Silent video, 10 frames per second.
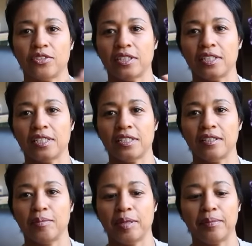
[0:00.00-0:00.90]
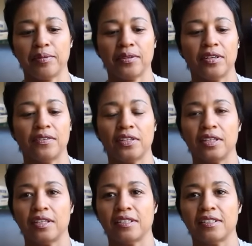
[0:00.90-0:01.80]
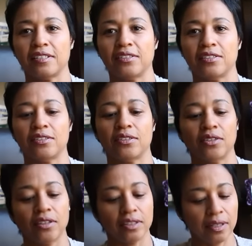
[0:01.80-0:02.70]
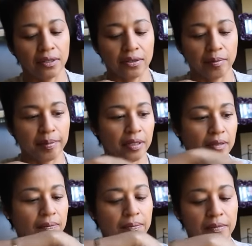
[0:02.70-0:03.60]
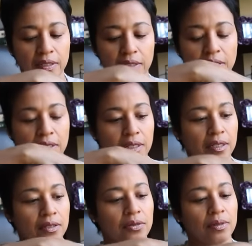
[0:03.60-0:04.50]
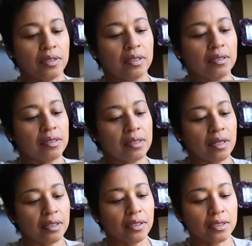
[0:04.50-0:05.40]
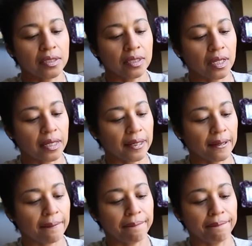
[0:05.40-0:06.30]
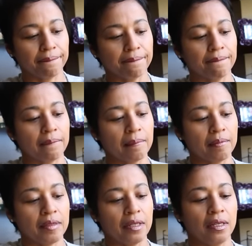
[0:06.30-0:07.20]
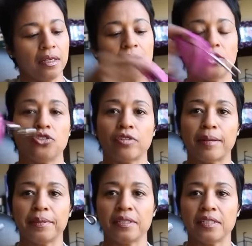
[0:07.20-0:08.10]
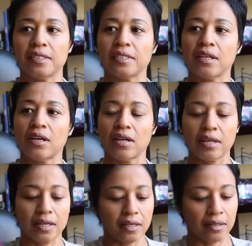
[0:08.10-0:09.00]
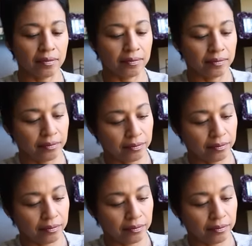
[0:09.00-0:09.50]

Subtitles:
you can see, the paper and everything is still on here, but here's what the inside looks like. The strap is inside. I